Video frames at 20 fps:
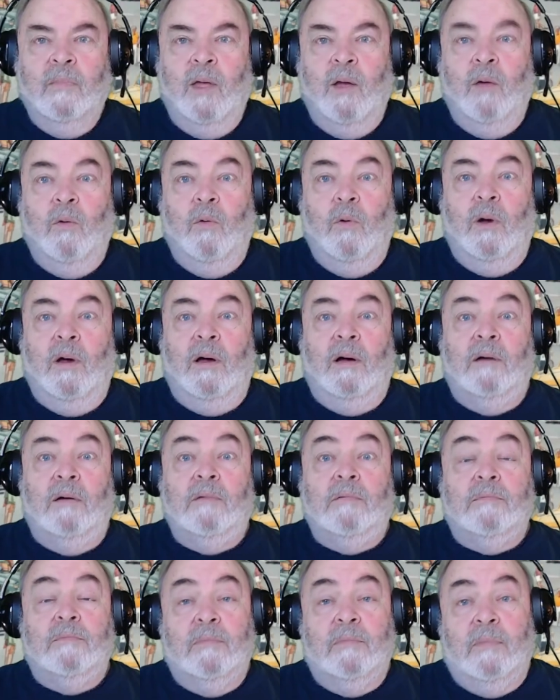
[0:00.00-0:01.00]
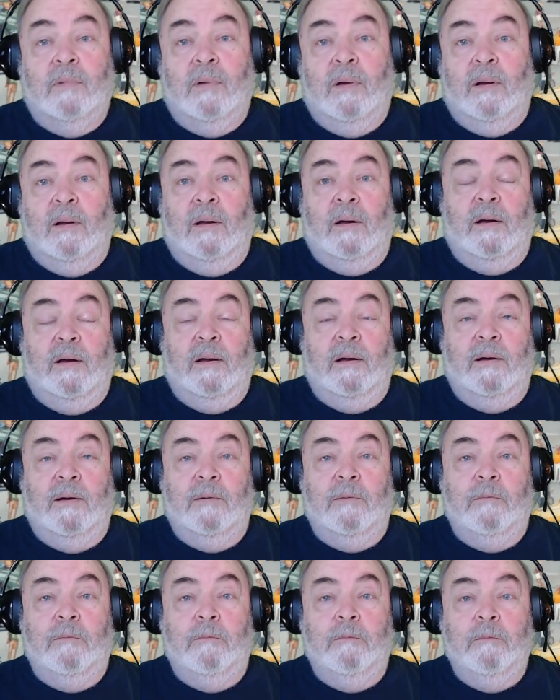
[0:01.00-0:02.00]
Well,
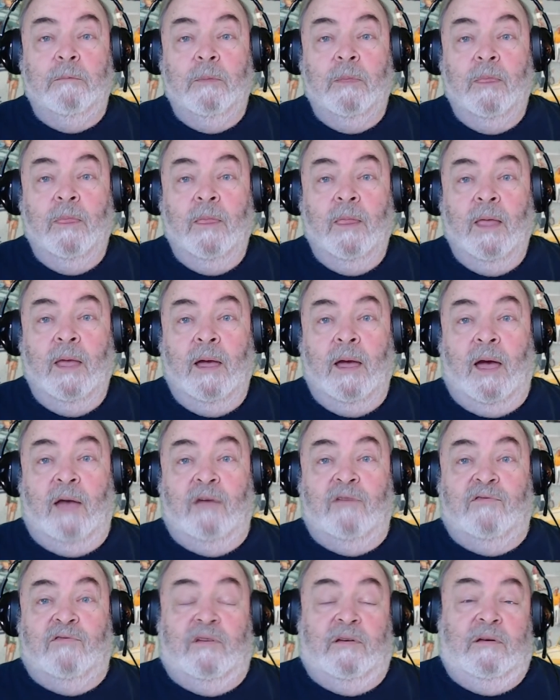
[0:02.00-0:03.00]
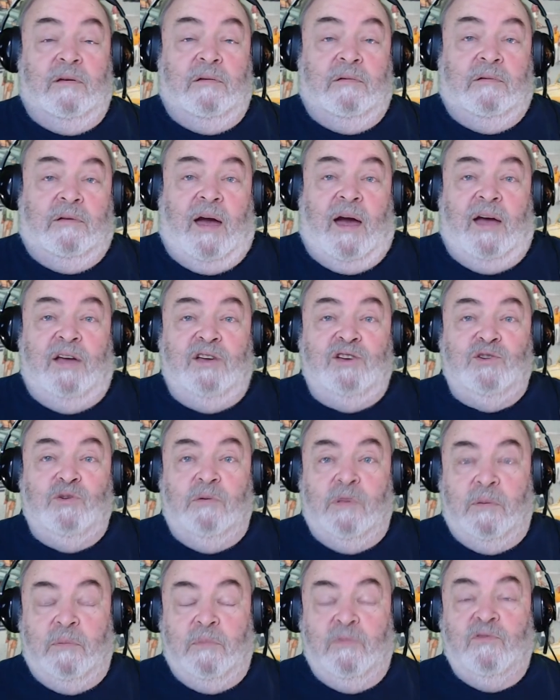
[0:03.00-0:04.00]
as a
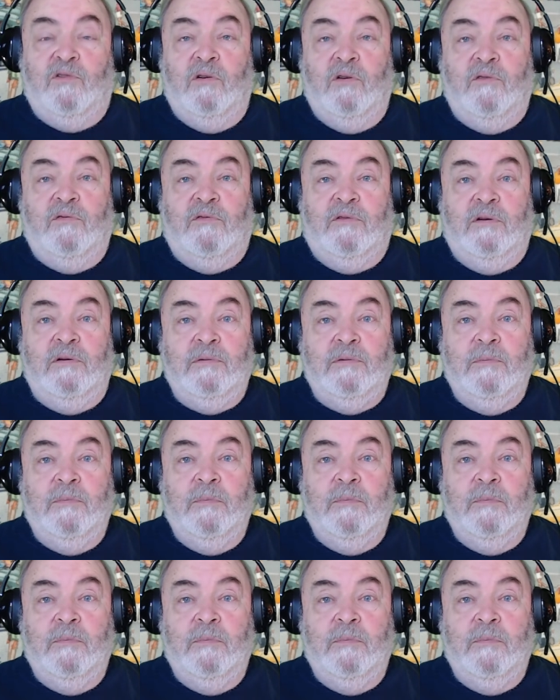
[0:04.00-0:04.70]
casual observer,